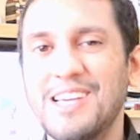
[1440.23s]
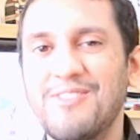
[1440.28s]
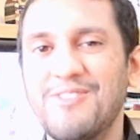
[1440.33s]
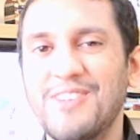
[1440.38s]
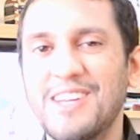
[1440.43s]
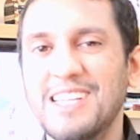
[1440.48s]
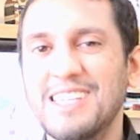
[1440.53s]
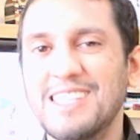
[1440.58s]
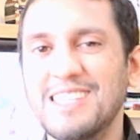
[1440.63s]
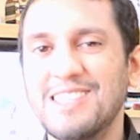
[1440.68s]
the
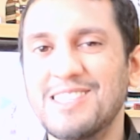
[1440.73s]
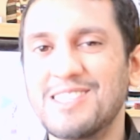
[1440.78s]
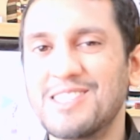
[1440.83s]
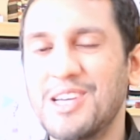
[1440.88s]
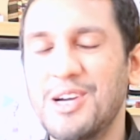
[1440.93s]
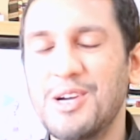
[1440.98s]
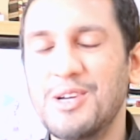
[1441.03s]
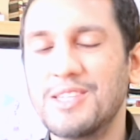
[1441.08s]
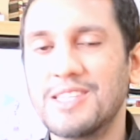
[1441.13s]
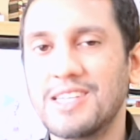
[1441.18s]
Infinity
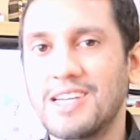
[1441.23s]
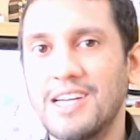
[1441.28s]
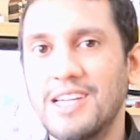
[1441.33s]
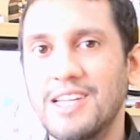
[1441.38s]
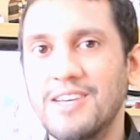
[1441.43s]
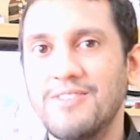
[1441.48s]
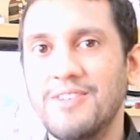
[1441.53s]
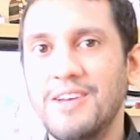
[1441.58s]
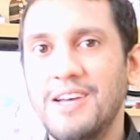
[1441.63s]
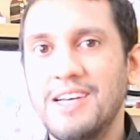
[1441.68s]
Stone to
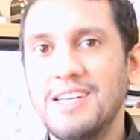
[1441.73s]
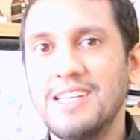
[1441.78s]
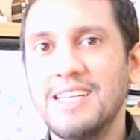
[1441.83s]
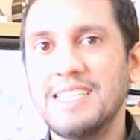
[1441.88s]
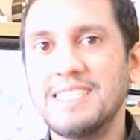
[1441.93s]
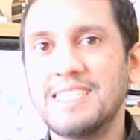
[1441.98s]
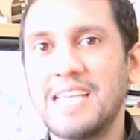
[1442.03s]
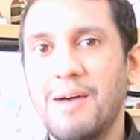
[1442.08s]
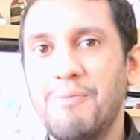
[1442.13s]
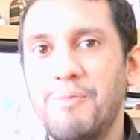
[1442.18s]
kind of
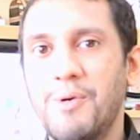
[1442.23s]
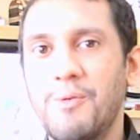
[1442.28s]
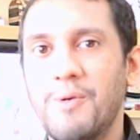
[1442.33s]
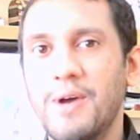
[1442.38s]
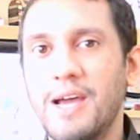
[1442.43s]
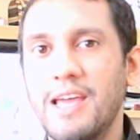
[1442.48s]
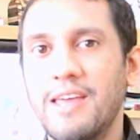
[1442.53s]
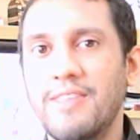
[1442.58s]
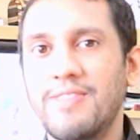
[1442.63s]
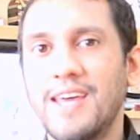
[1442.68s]
zap
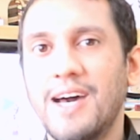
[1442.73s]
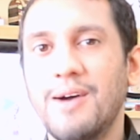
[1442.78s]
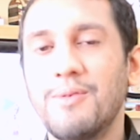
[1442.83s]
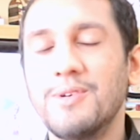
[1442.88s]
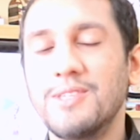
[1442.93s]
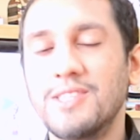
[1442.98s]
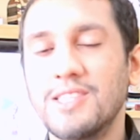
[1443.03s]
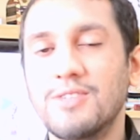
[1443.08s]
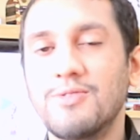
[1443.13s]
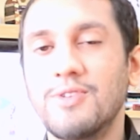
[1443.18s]
away, that
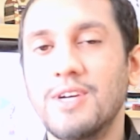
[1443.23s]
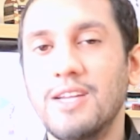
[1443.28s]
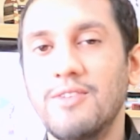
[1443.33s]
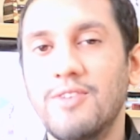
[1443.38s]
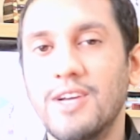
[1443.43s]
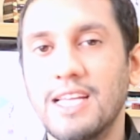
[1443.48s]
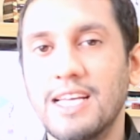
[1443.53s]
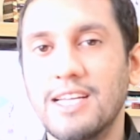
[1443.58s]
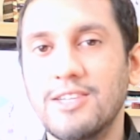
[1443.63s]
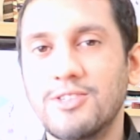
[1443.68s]
was just really,
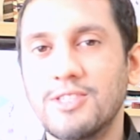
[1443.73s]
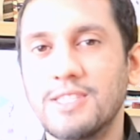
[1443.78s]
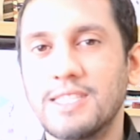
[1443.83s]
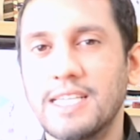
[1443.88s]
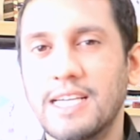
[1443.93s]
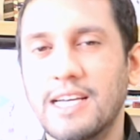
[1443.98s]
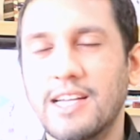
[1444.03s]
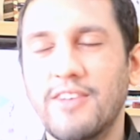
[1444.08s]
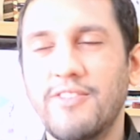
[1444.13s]
really interesting.